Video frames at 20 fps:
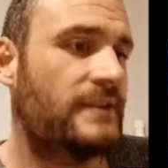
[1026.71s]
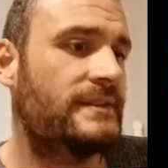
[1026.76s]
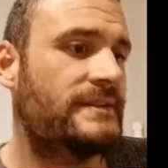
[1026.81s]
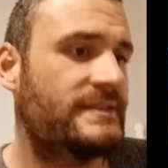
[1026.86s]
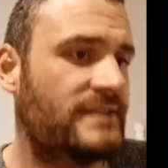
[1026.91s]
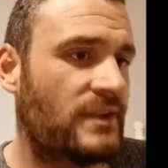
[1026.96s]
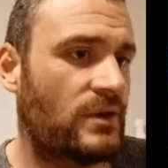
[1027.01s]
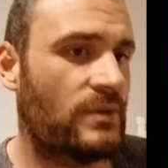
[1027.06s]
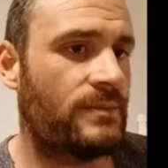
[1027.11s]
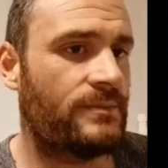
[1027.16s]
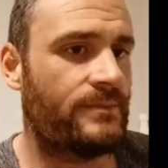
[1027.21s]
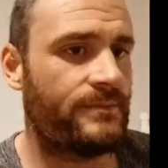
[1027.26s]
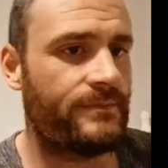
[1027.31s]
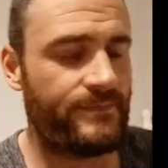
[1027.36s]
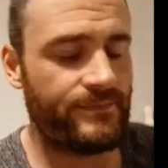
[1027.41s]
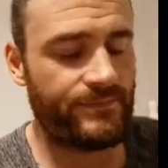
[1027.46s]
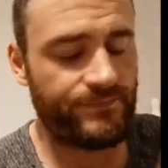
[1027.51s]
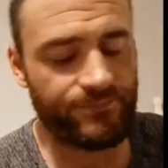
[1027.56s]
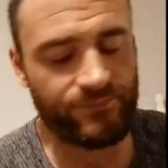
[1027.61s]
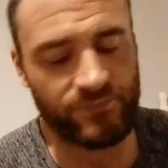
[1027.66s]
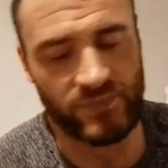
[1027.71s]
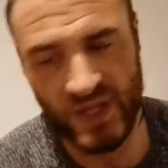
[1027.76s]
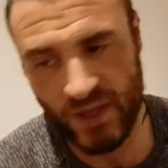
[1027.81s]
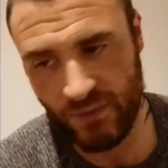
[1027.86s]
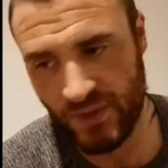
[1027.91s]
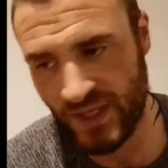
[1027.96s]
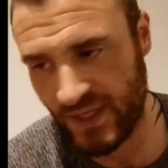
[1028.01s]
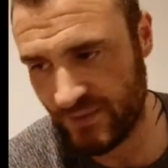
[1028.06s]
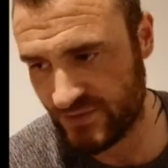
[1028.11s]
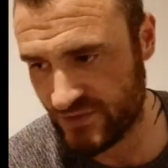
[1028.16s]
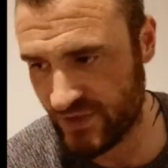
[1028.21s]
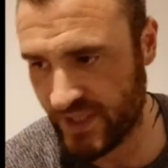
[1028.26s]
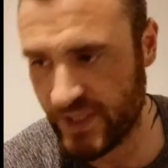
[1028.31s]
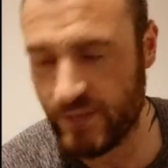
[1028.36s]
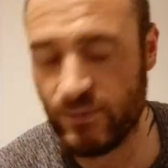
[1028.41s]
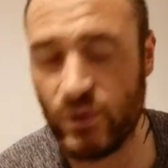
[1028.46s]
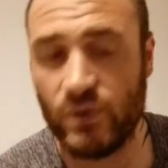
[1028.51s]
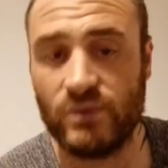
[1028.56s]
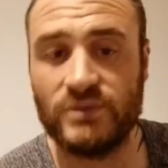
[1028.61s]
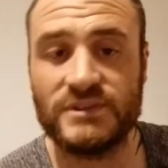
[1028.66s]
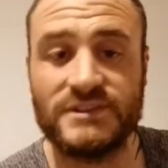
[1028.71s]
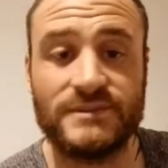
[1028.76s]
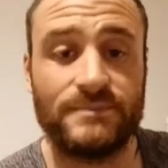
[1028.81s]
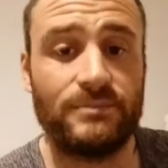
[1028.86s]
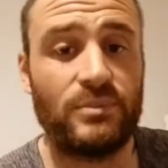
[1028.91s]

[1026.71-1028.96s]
So we'll help strengthen your bones,